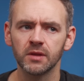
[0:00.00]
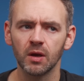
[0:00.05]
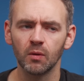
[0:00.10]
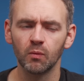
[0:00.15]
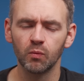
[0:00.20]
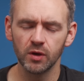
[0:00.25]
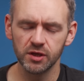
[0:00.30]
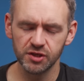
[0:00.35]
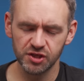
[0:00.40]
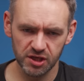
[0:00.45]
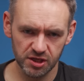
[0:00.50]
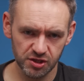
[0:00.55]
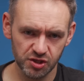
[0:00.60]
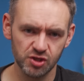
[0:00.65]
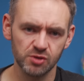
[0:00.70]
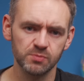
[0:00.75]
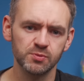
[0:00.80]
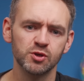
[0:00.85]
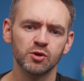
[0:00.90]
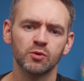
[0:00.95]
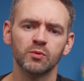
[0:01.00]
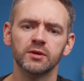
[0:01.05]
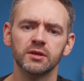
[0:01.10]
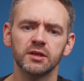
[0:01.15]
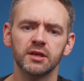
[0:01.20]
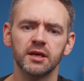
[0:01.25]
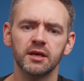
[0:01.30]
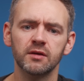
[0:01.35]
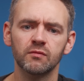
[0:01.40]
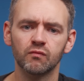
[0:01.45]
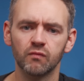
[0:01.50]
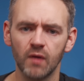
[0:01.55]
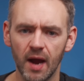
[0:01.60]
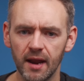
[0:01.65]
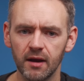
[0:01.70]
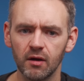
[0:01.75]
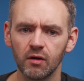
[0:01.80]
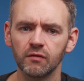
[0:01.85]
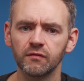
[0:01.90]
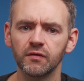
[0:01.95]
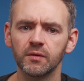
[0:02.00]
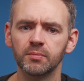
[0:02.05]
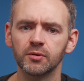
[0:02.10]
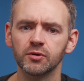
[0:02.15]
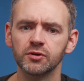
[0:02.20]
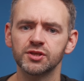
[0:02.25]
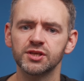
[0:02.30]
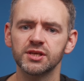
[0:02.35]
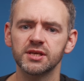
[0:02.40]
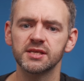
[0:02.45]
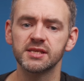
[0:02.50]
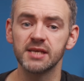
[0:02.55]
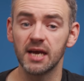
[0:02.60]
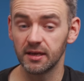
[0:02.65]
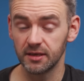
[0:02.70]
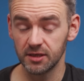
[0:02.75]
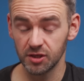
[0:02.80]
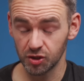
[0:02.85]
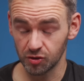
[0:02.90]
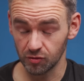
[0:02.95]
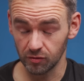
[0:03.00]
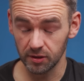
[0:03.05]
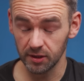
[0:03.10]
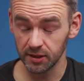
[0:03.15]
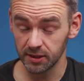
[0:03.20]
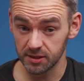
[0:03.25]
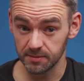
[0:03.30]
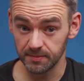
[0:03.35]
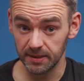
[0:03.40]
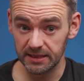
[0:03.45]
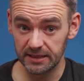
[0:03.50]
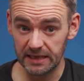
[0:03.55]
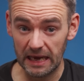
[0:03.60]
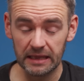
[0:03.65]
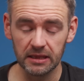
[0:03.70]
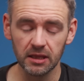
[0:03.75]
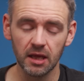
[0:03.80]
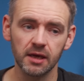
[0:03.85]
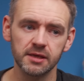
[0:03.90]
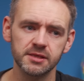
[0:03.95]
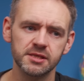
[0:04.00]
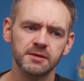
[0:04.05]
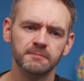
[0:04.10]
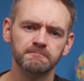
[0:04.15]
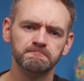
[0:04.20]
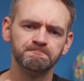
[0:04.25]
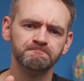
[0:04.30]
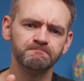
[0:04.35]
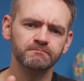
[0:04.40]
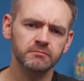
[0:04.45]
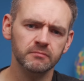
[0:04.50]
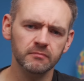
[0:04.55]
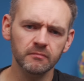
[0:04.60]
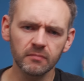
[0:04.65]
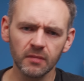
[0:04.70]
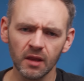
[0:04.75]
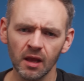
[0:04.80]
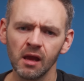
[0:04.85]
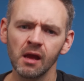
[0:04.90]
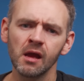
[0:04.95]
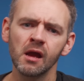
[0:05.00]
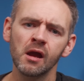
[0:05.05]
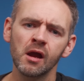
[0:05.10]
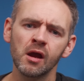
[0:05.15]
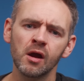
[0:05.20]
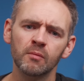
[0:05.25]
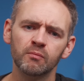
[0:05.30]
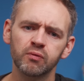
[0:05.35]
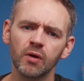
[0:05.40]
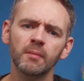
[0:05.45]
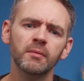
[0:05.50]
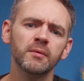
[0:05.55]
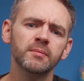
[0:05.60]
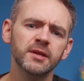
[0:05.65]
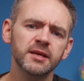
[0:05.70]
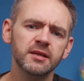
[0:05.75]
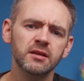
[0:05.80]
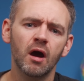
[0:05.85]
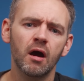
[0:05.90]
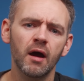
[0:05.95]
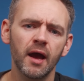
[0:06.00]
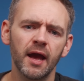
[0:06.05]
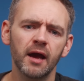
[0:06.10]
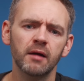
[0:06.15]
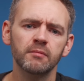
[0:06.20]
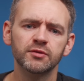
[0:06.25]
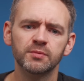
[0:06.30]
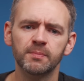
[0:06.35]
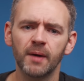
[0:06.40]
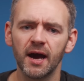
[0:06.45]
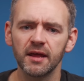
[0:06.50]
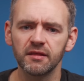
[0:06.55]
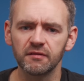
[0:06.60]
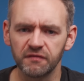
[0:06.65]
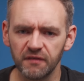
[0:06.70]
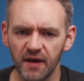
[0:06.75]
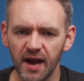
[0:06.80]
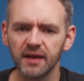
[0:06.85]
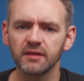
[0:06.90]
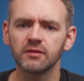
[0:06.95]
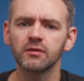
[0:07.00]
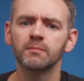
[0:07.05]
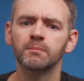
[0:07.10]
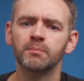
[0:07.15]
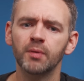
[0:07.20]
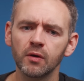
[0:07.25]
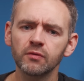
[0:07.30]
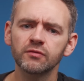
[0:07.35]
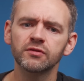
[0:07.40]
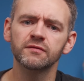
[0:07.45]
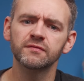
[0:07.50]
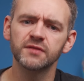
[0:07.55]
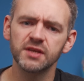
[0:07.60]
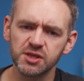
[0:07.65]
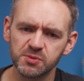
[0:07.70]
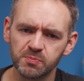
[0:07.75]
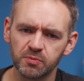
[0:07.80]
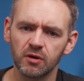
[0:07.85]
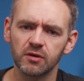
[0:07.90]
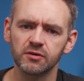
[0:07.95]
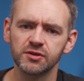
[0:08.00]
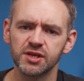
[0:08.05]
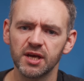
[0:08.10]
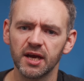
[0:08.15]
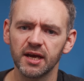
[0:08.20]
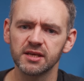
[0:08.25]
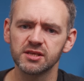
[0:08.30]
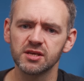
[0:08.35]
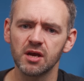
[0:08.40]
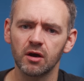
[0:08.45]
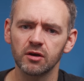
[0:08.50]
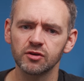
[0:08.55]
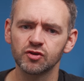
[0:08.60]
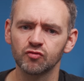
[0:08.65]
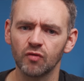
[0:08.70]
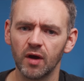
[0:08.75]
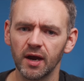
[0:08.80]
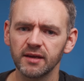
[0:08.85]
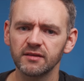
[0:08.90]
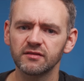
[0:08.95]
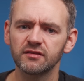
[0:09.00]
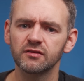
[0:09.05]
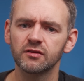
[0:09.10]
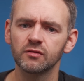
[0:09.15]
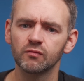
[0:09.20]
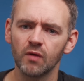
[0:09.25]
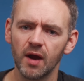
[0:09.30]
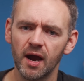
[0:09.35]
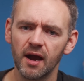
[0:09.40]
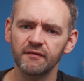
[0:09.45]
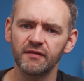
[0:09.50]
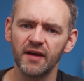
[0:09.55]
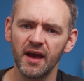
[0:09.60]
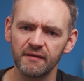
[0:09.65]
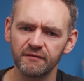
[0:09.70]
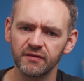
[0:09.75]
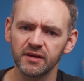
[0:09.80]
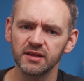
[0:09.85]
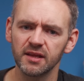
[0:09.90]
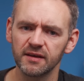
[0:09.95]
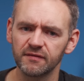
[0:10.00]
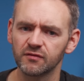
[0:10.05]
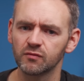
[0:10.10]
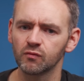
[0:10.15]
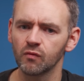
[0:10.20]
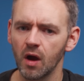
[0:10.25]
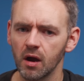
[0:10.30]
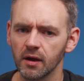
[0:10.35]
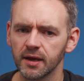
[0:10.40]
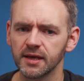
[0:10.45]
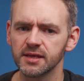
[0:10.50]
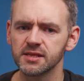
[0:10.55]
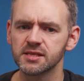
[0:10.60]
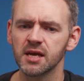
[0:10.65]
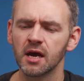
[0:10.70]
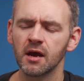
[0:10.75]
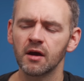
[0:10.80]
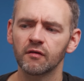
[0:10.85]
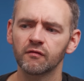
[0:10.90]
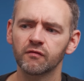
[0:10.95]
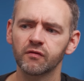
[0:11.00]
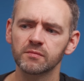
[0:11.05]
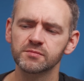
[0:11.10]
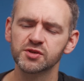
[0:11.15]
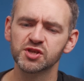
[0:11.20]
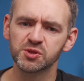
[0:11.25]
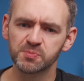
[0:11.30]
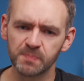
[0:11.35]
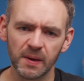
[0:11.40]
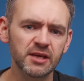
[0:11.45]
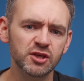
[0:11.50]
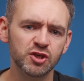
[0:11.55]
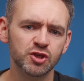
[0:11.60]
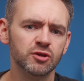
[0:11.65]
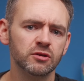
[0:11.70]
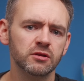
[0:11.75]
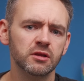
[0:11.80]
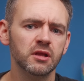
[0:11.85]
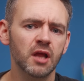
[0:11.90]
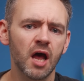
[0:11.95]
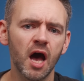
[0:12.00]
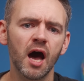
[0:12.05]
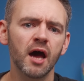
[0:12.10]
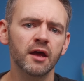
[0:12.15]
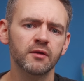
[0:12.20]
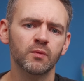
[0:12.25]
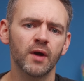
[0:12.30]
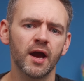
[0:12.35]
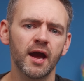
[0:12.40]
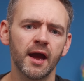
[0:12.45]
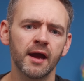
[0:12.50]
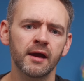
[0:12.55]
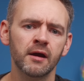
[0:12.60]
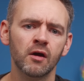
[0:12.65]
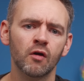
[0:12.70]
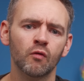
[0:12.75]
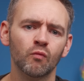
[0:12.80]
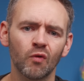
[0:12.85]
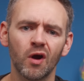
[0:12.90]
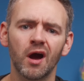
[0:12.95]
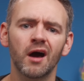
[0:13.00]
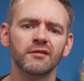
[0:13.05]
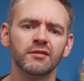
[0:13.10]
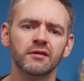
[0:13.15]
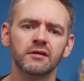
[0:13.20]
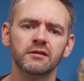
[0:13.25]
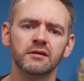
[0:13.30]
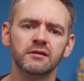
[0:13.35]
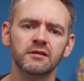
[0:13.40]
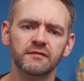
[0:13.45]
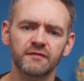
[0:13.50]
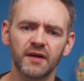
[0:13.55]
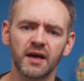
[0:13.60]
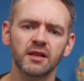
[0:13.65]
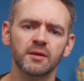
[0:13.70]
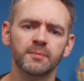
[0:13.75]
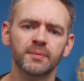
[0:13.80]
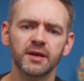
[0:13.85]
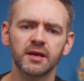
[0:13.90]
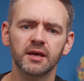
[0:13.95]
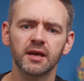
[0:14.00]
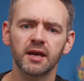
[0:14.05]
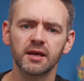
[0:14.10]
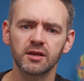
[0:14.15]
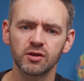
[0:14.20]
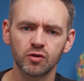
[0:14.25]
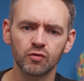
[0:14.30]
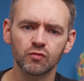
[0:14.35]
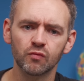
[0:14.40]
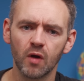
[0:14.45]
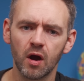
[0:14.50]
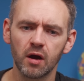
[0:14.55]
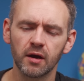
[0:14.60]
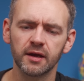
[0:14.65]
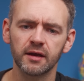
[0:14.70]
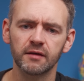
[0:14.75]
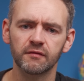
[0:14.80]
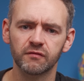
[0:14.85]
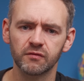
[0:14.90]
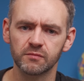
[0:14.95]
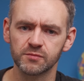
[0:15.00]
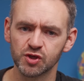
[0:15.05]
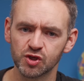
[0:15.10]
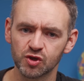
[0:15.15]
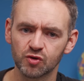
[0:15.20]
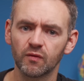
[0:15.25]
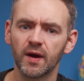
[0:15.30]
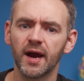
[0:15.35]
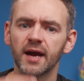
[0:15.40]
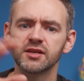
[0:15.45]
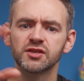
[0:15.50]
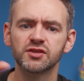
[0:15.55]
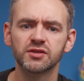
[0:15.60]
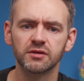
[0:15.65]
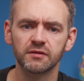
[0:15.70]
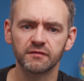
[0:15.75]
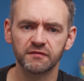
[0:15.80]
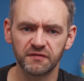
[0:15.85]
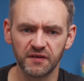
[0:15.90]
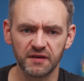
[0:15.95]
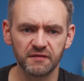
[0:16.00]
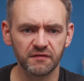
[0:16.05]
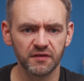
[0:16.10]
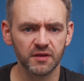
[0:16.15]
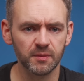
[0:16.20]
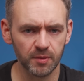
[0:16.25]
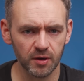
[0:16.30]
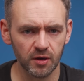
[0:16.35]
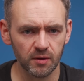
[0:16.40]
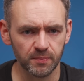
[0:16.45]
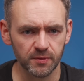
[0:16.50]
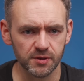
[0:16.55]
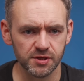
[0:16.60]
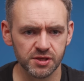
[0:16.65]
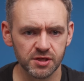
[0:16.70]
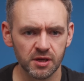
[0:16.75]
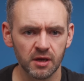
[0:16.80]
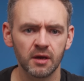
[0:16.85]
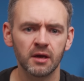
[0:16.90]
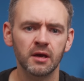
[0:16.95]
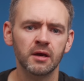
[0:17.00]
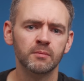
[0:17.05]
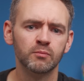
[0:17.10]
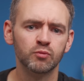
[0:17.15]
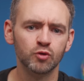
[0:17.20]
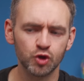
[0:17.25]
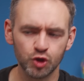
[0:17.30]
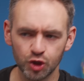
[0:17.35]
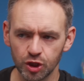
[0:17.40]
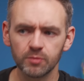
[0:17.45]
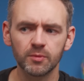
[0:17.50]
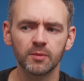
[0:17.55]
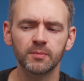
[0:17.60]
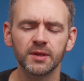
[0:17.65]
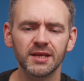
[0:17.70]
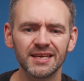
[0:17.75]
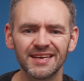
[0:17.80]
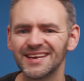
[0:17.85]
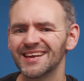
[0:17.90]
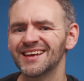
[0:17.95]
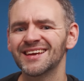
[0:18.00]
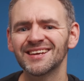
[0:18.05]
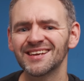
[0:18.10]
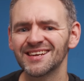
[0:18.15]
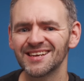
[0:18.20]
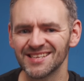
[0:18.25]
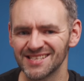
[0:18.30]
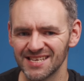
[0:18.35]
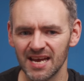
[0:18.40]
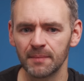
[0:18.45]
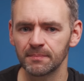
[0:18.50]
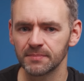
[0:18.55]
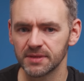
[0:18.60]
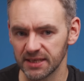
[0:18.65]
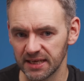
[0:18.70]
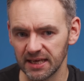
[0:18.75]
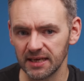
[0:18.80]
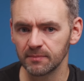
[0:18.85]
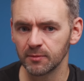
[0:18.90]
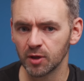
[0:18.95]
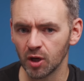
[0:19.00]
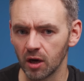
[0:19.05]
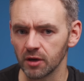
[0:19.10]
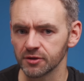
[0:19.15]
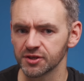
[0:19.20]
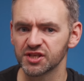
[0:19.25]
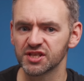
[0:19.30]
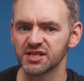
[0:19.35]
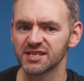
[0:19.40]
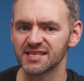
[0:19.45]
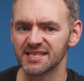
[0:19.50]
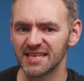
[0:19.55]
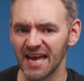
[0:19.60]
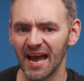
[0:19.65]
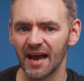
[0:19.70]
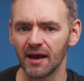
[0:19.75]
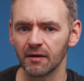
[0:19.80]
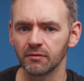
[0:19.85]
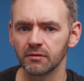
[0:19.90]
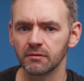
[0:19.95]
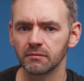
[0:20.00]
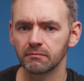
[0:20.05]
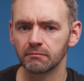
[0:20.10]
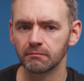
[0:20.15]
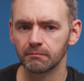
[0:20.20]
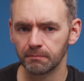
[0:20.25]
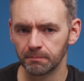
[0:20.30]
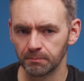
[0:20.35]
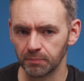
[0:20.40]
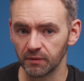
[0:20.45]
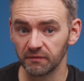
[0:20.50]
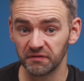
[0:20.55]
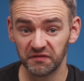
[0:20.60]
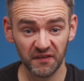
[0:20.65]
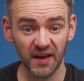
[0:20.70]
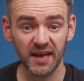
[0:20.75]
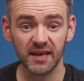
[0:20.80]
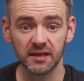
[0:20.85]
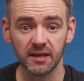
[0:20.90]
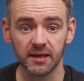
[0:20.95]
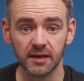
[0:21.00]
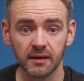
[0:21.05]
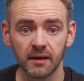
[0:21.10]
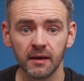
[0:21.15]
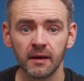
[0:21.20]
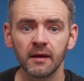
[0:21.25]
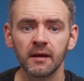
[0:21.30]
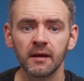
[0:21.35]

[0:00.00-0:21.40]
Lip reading: Which has subsequently ran over budget and is struggling to meet deadlines. Probably not helped by the fact that both of these projects are trying to derive heavy lift rockets from space shuttle hardware rather than developing a new rocket from scratch fit for the purpose, presumably in an attempt to keep costs down, but failing.